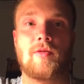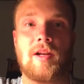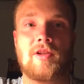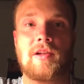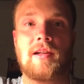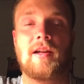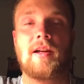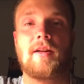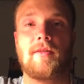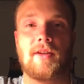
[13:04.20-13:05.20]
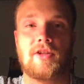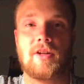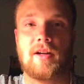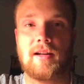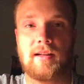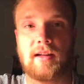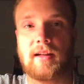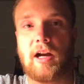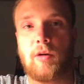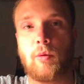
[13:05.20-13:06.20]
gradually than start like a
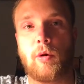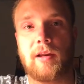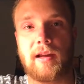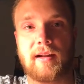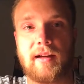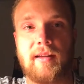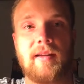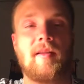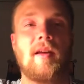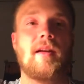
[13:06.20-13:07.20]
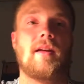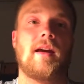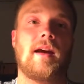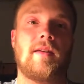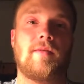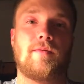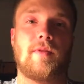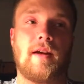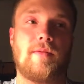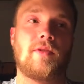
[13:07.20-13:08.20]
cowboy like I did and
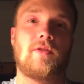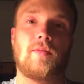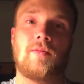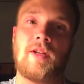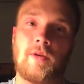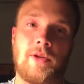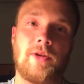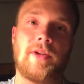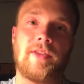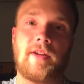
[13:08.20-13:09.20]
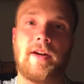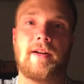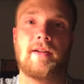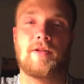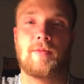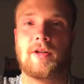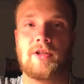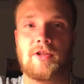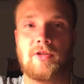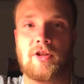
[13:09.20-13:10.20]
having to deal with all that tiredness,
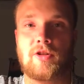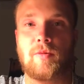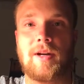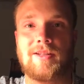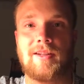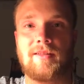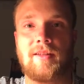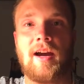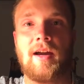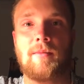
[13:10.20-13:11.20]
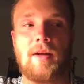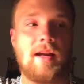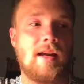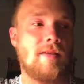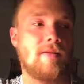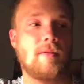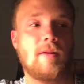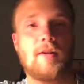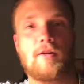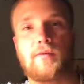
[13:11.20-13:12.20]
because you're just wasting time and
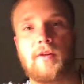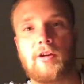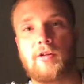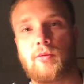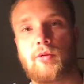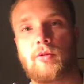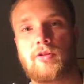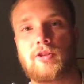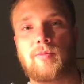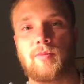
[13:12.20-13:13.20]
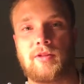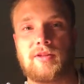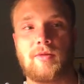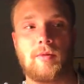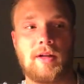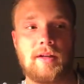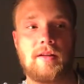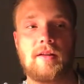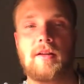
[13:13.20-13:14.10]
valuable supplements that way.